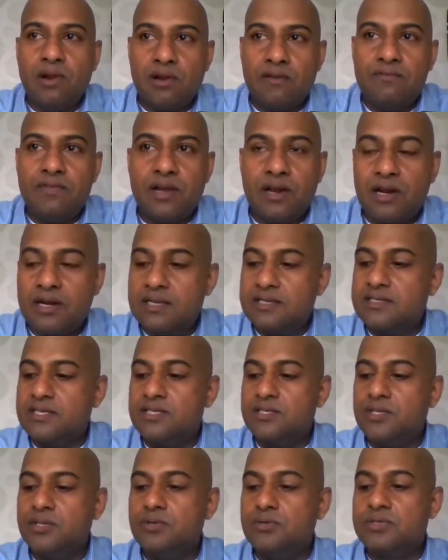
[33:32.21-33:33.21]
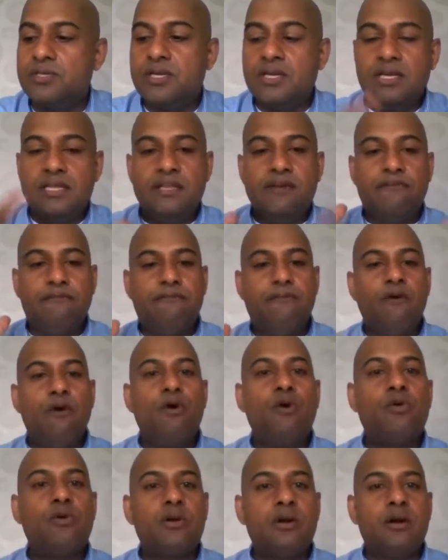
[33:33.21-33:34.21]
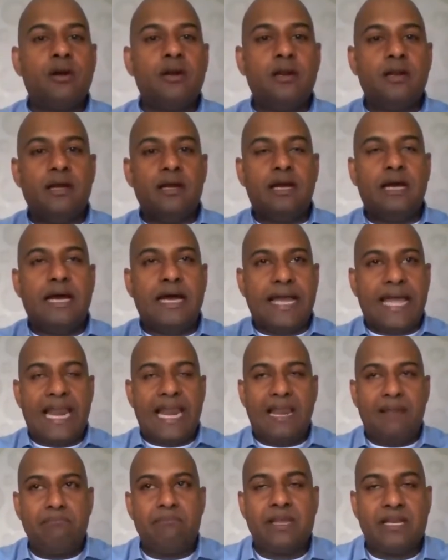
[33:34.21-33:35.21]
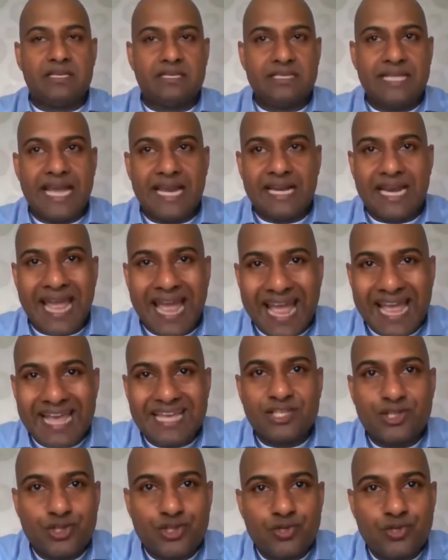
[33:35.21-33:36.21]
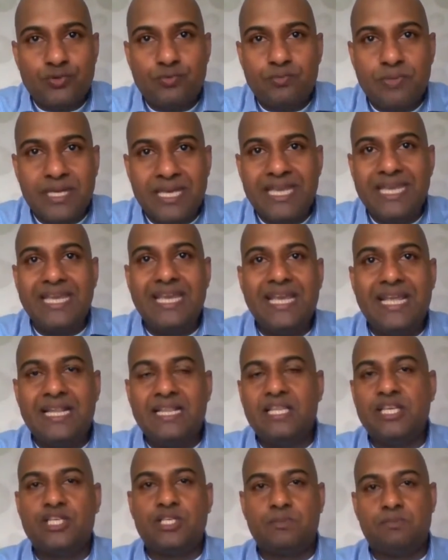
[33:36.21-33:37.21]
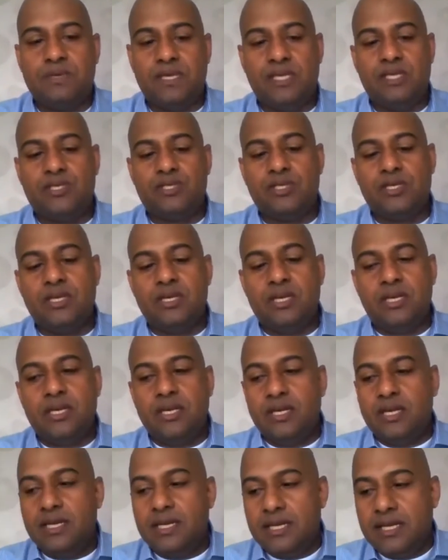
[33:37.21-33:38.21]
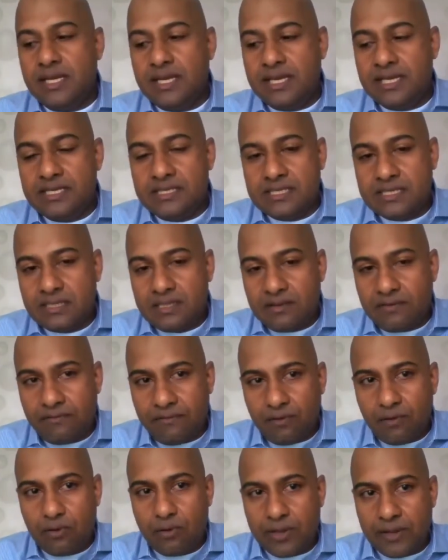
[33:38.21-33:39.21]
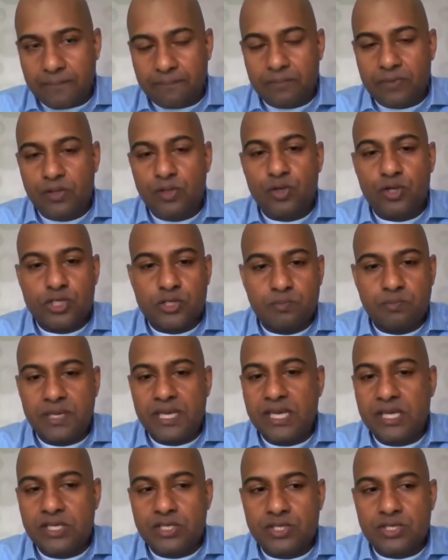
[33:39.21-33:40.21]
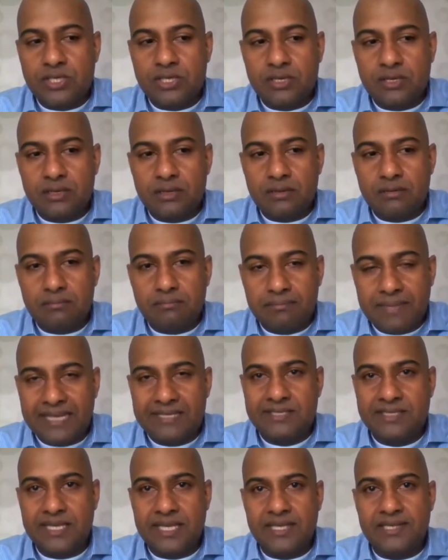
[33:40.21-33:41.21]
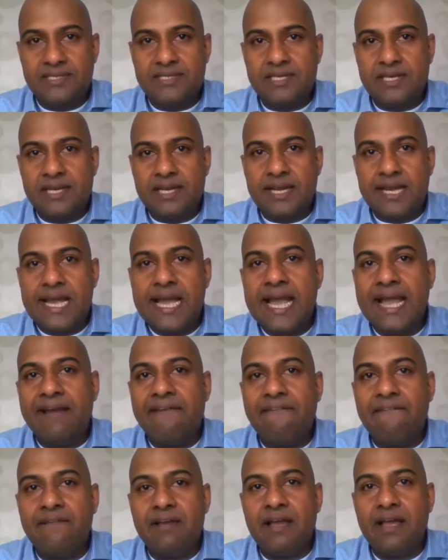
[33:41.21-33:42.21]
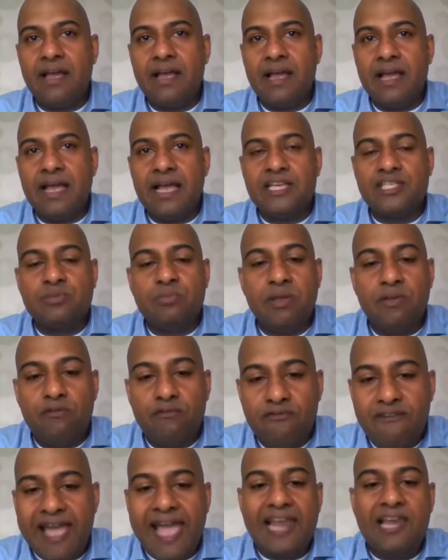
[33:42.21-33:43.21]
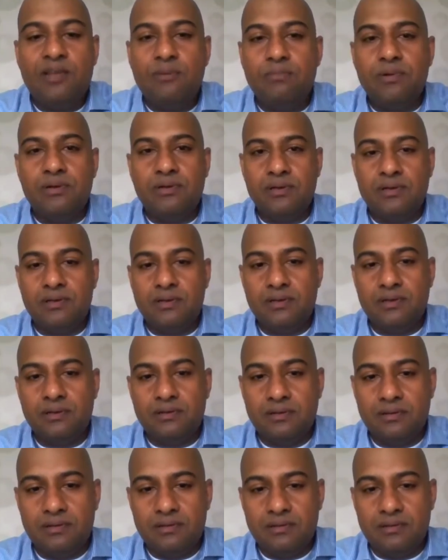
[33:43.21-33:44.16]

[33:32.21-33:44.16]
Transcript: with a lot of the contestants use. The 4 elements that has to be in the speech is the following. Your speech message has to be valuable.